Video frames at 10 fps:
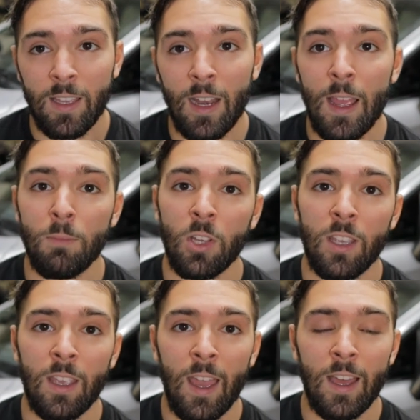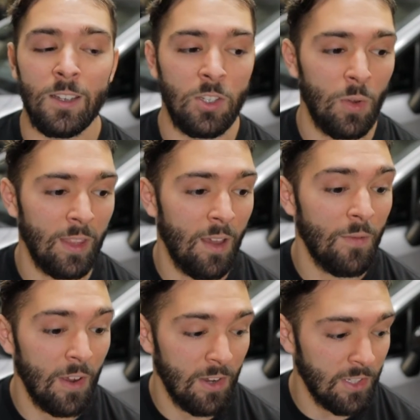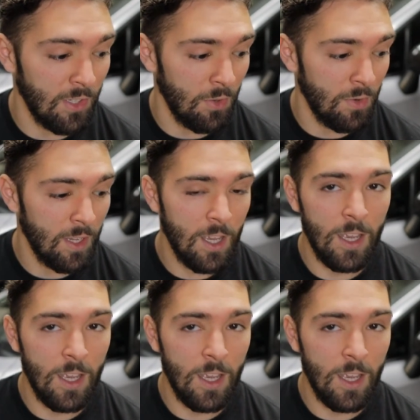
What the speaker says: and I am looking at doing that very soon.